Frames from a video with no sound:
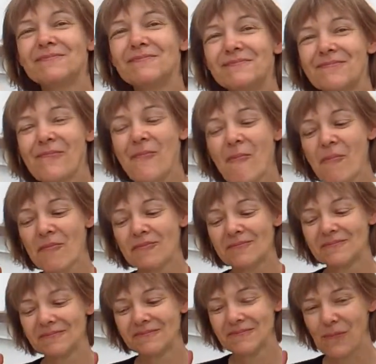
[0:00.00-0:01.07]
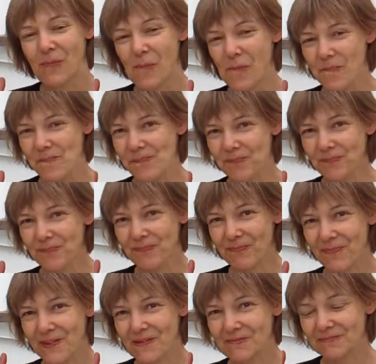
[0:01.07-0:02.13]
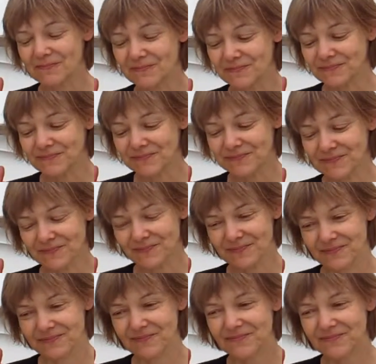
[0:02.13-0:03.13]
Mm. Do you taste the gingery bit of it about it?